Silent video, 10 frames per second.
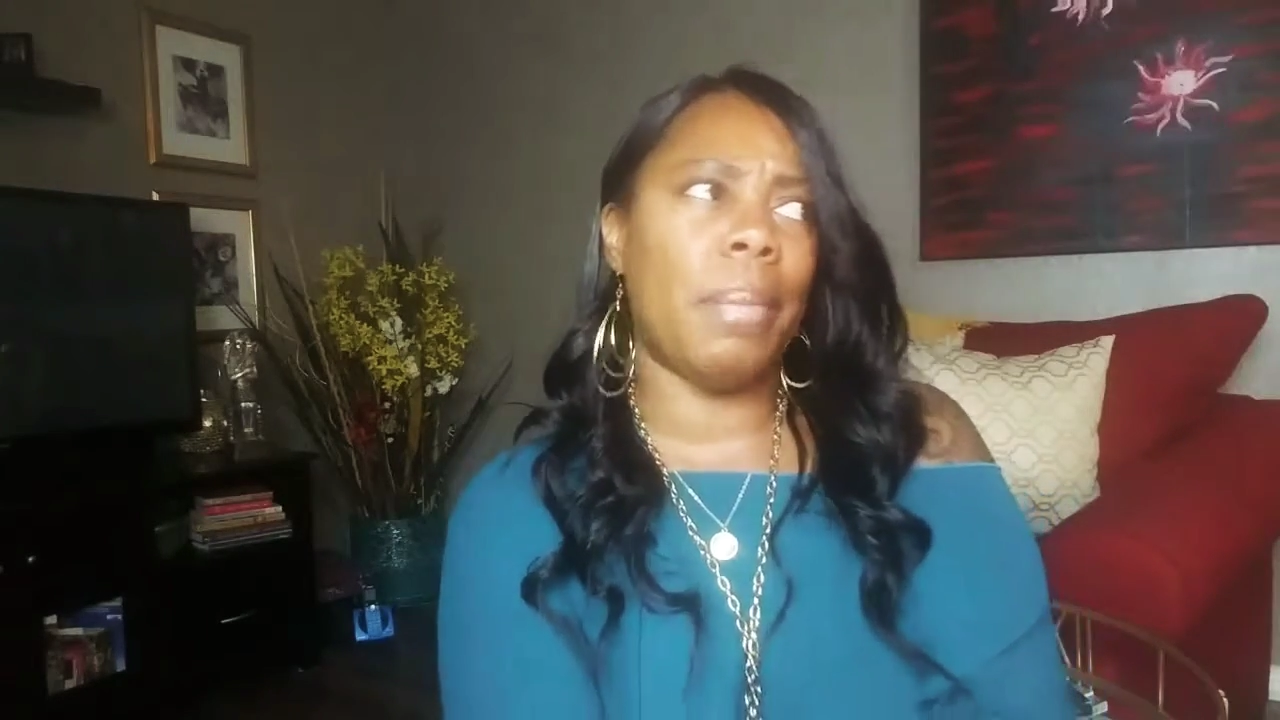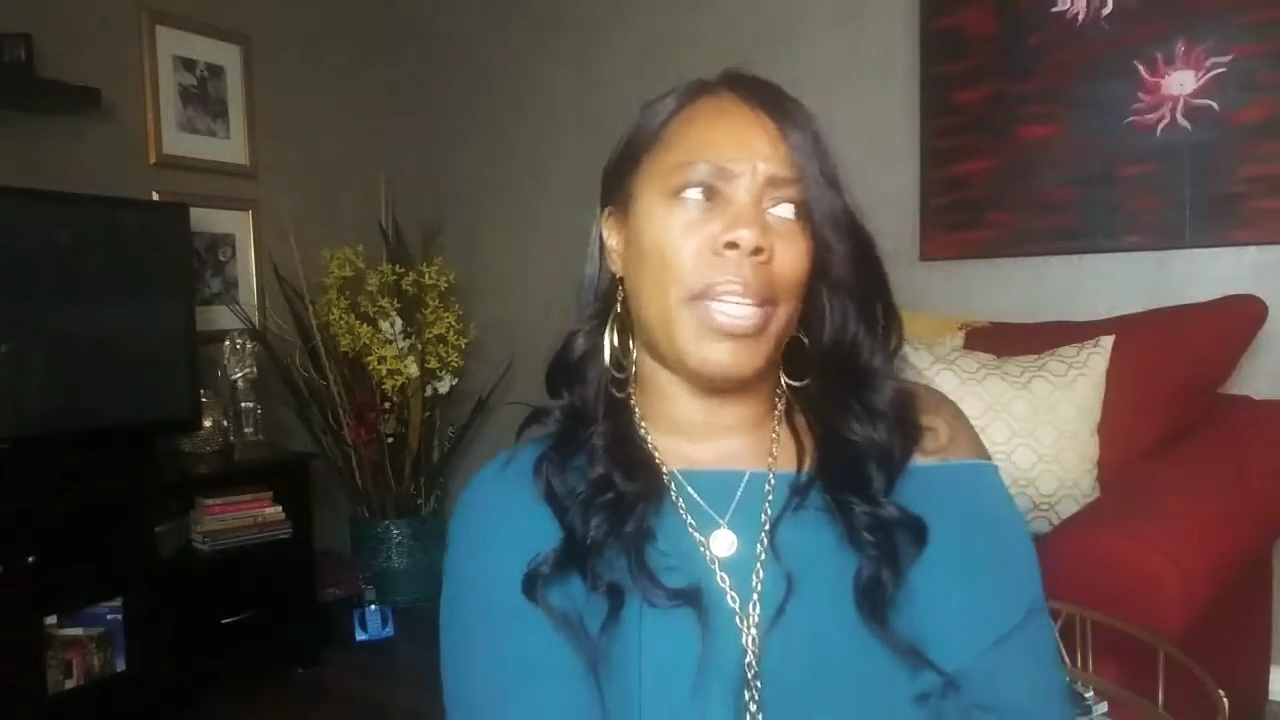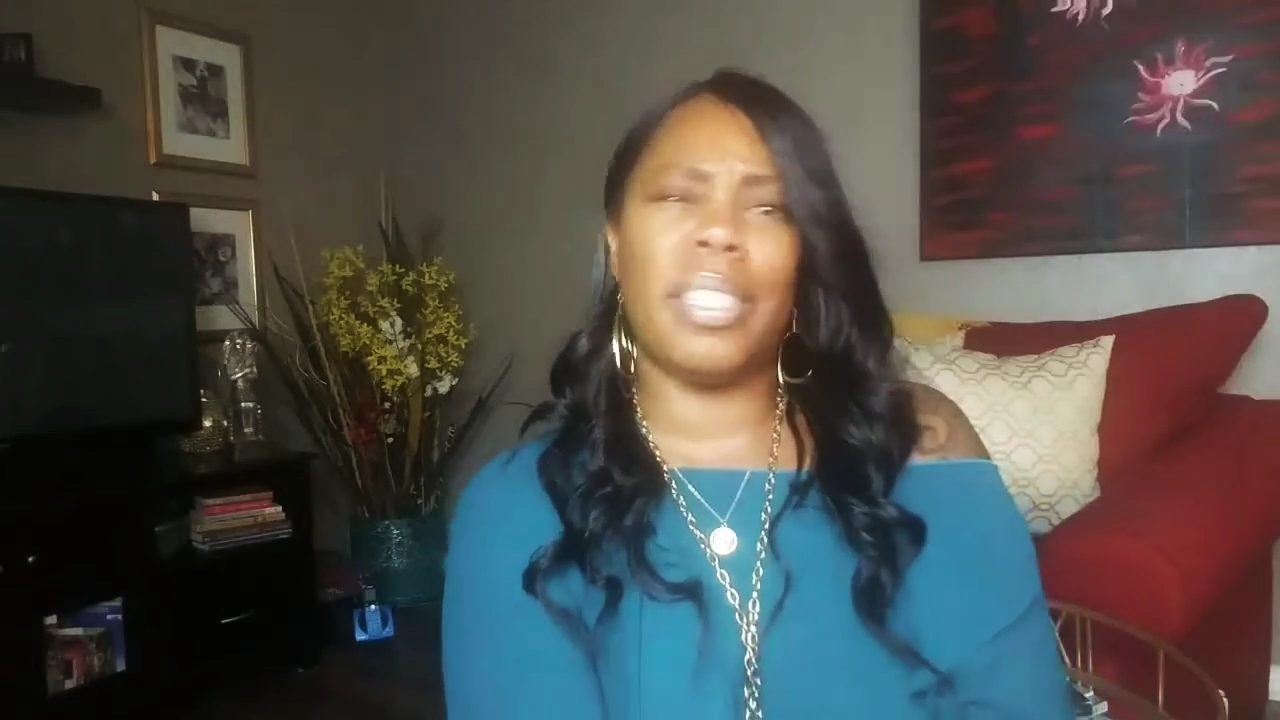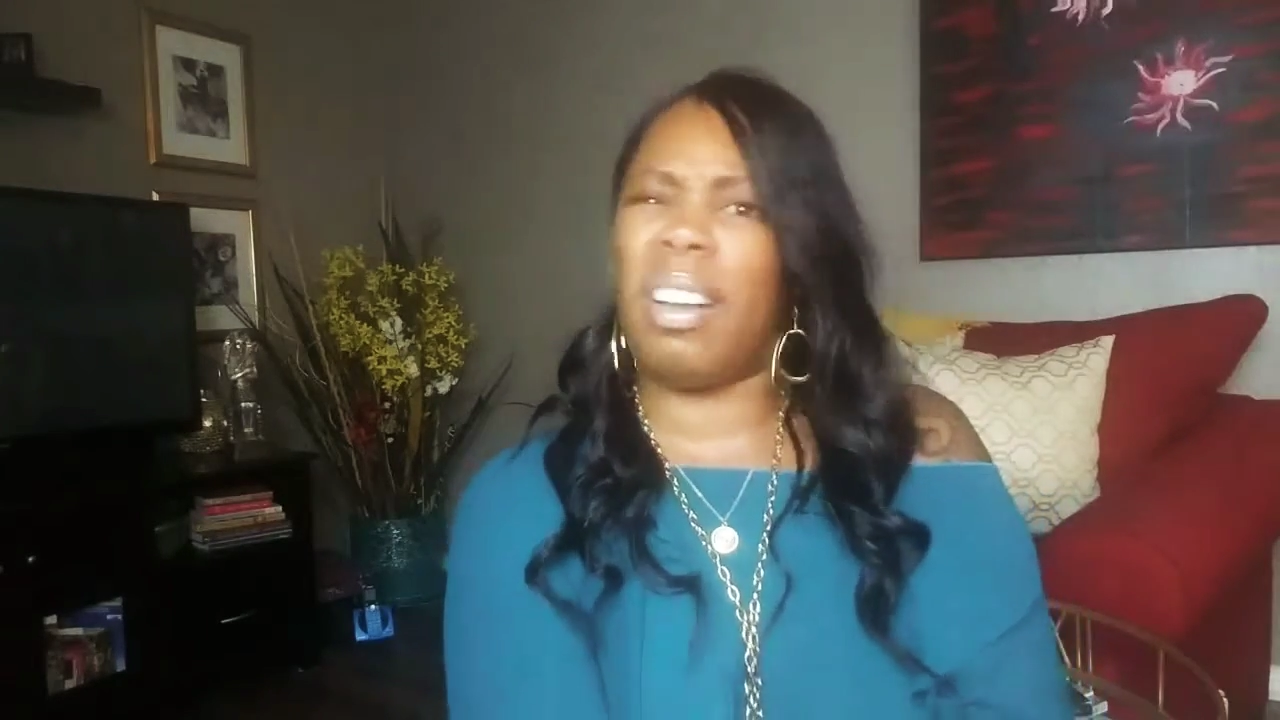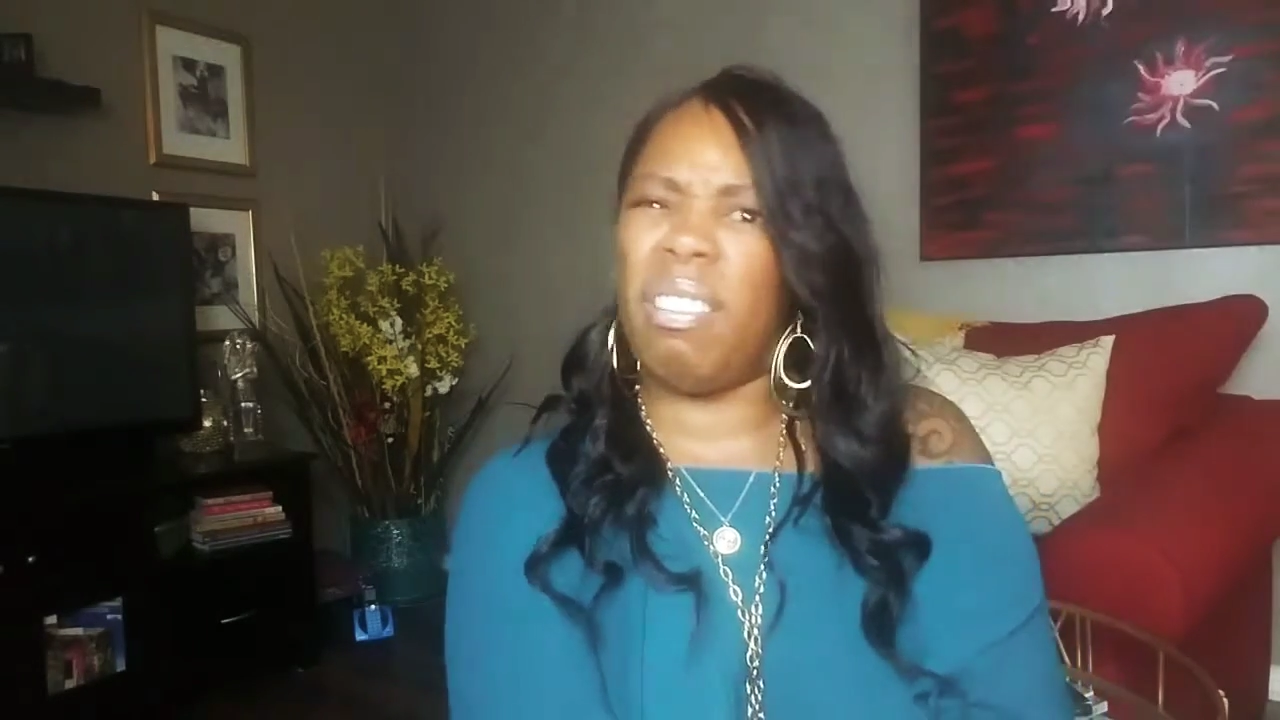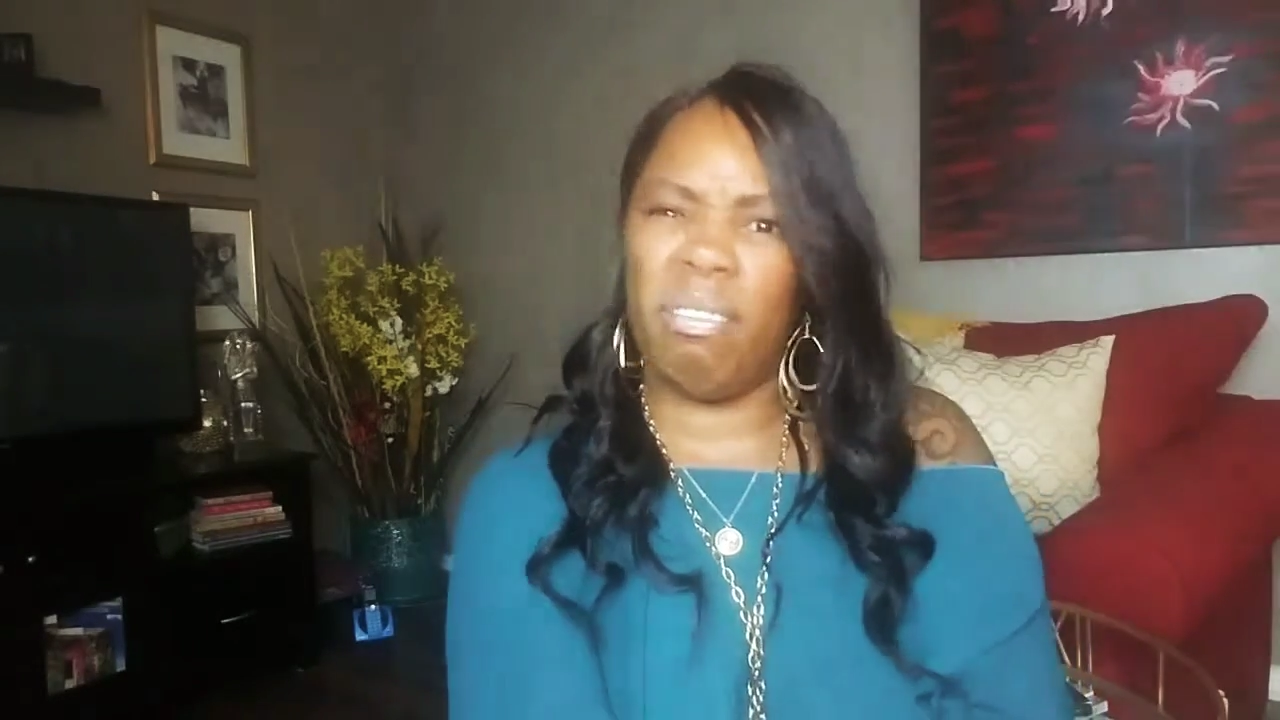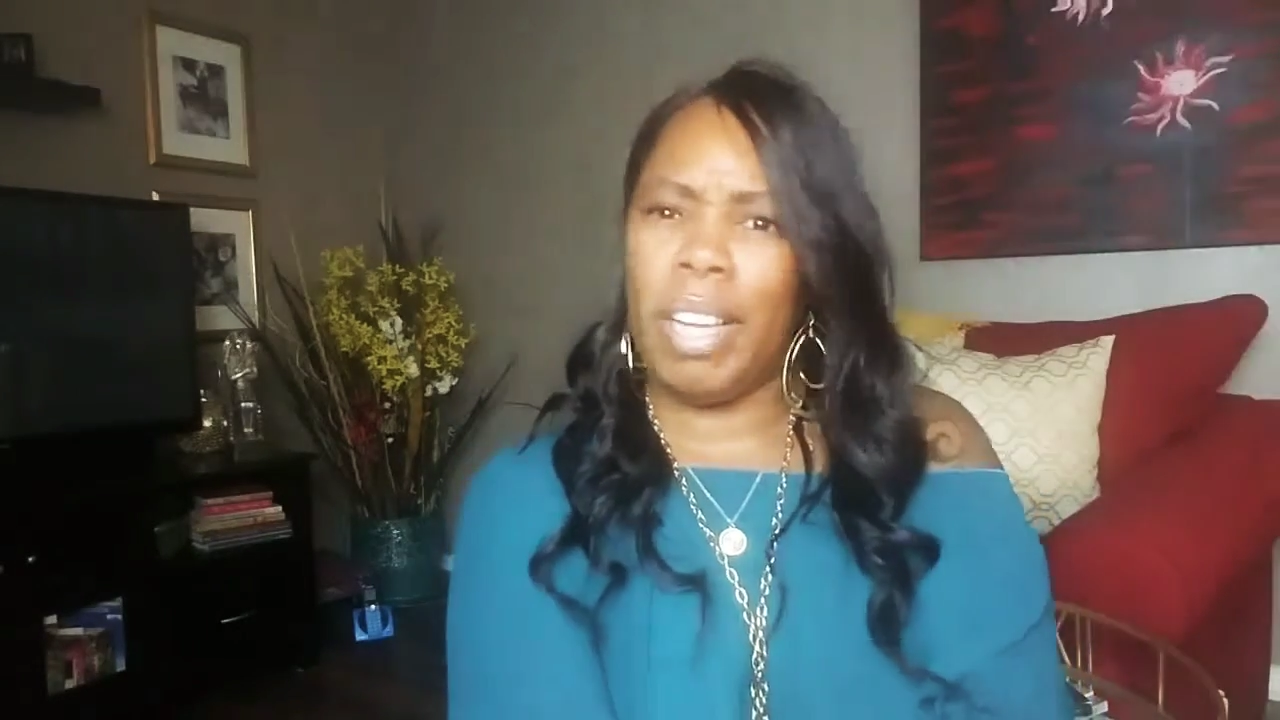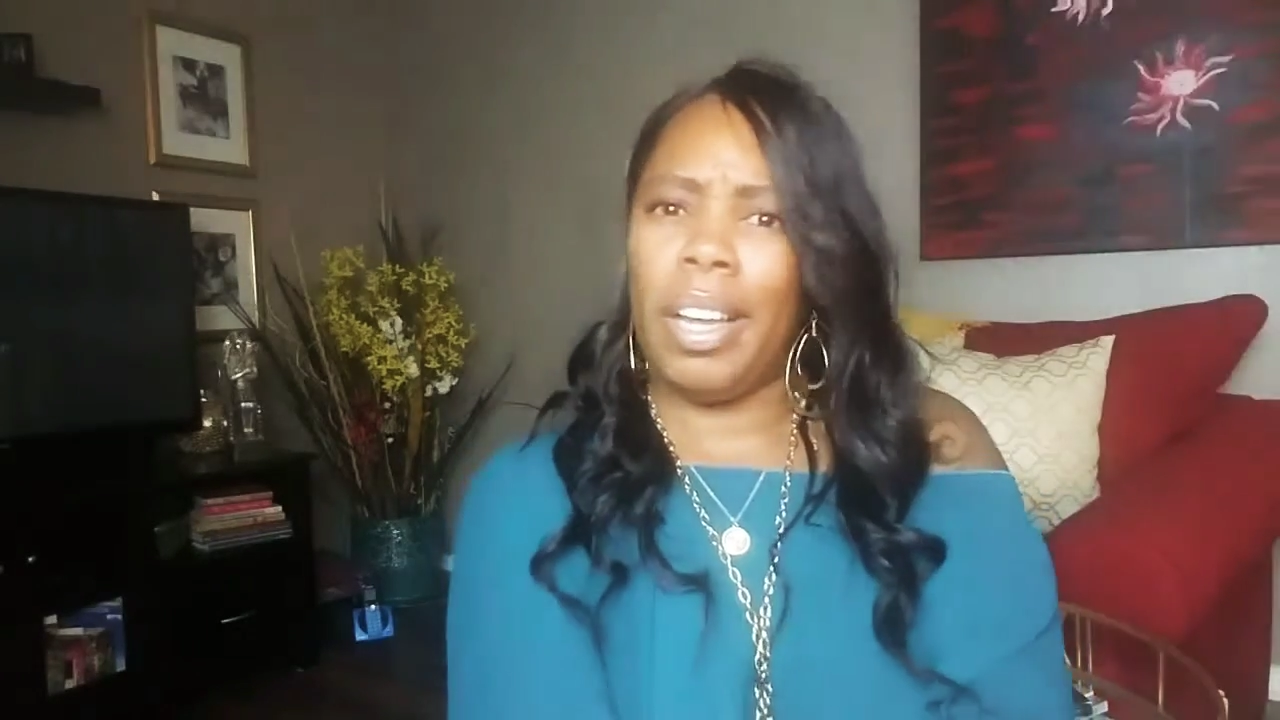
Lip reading: myself,